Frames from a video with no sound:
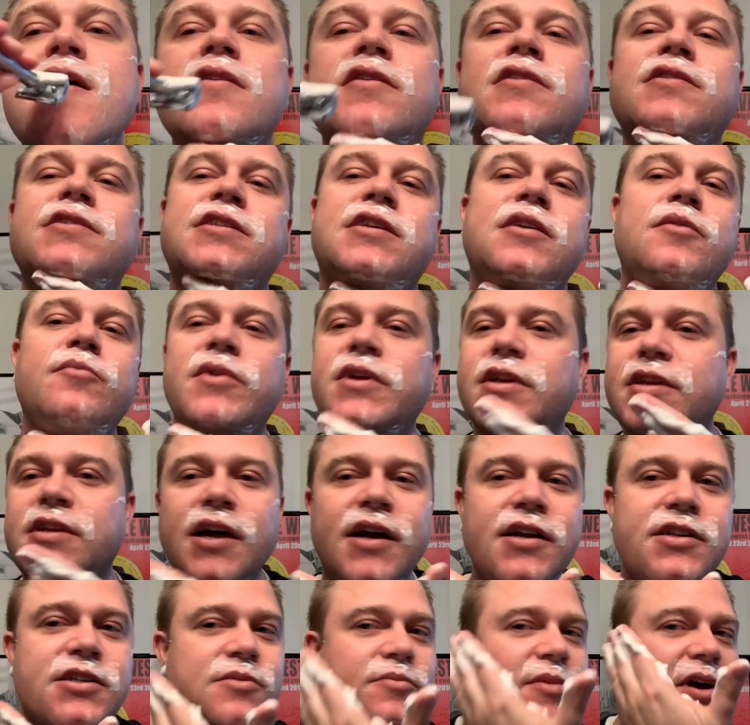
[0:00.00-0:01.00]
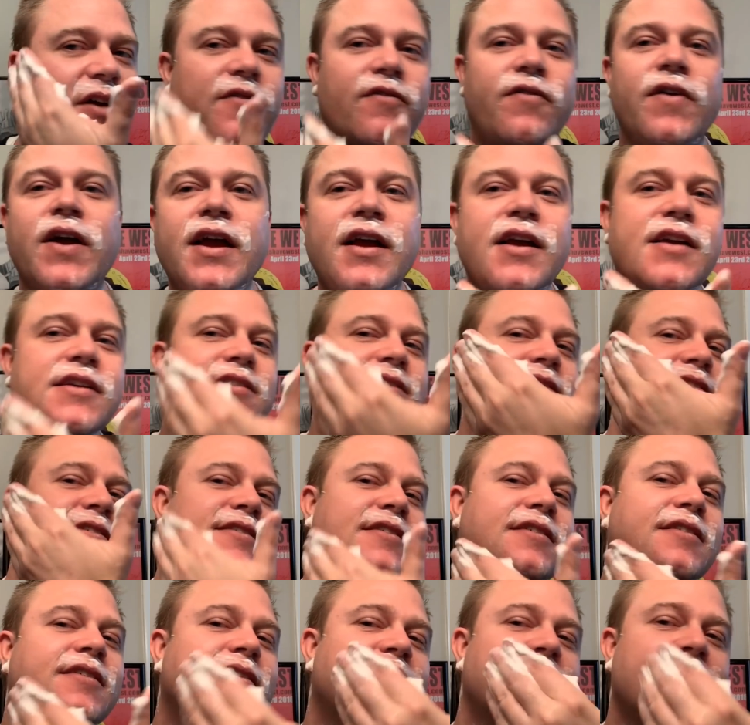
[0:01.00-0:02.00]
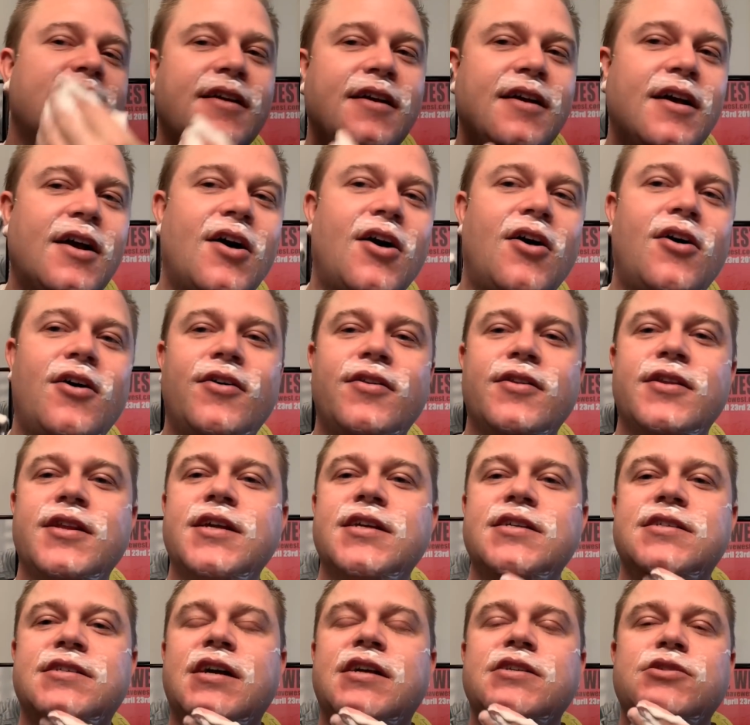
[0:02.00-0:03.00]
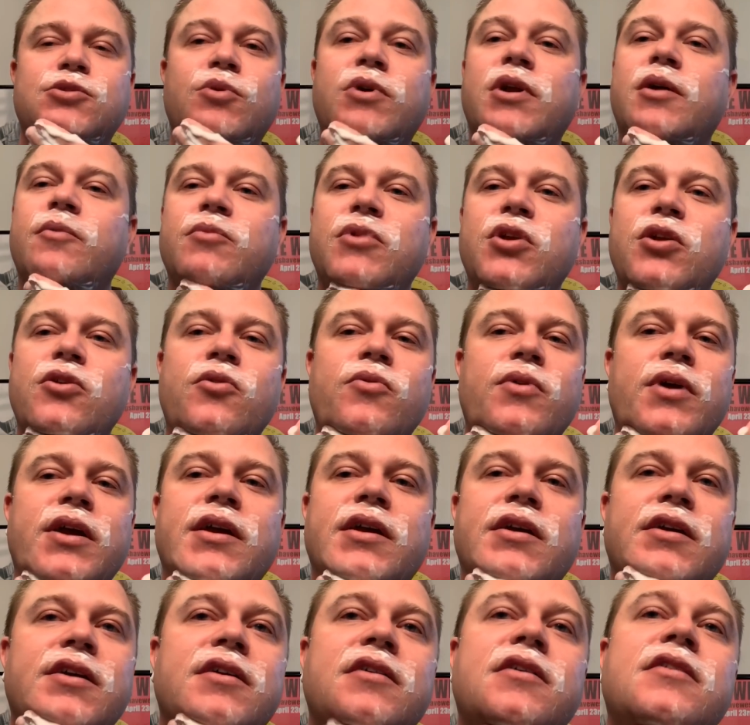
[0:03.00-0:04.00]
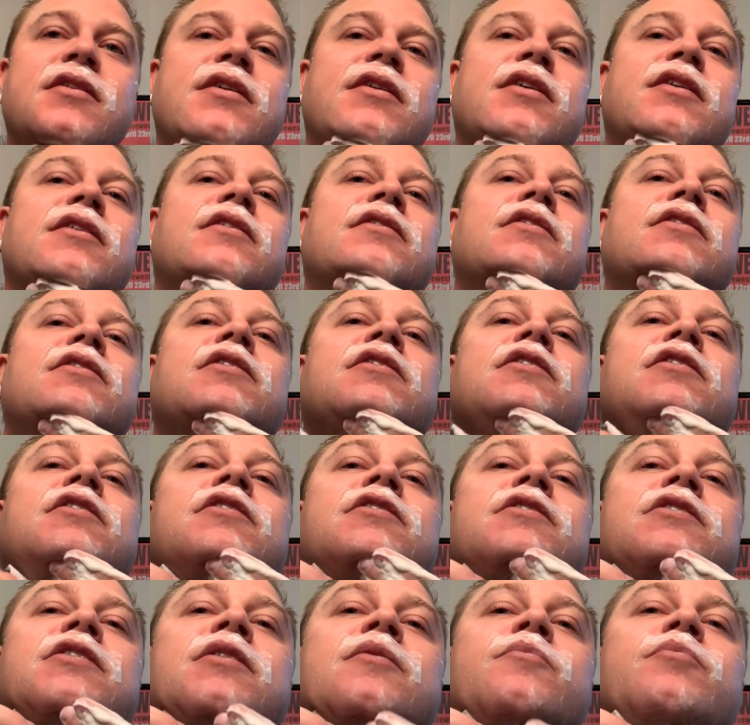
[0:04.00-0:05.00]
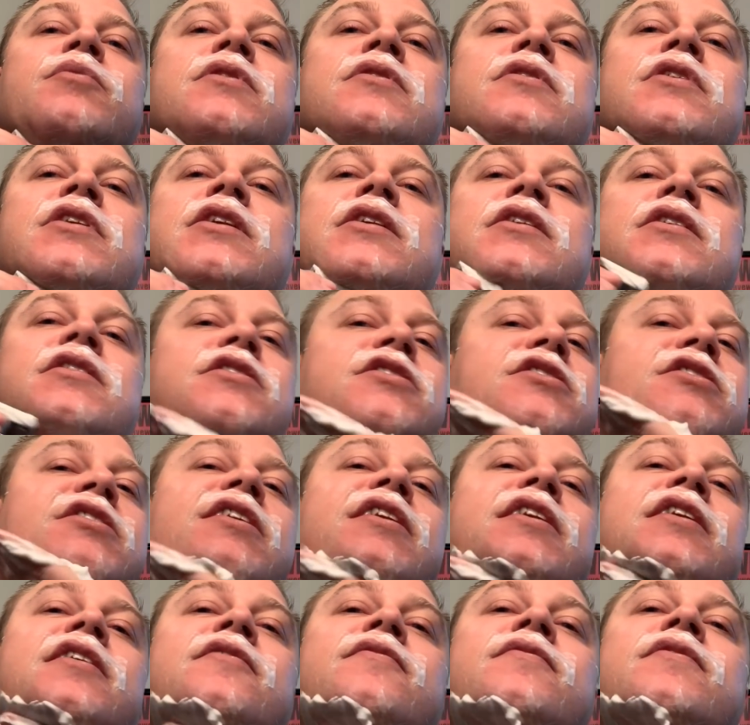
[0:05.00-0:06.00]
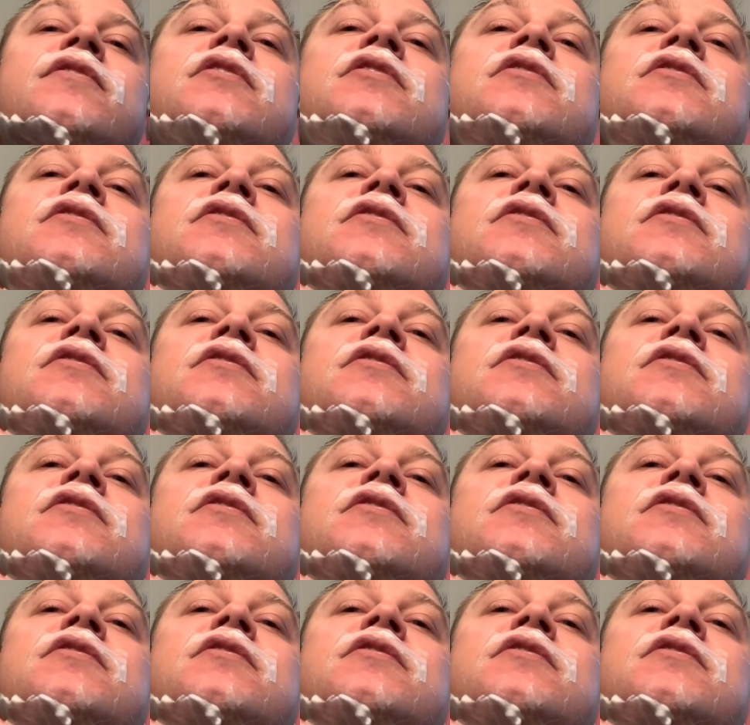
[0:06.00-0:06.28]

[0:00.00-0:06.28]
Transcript: see me touching my face and all this, that's what I'm doing. Typically in a shave.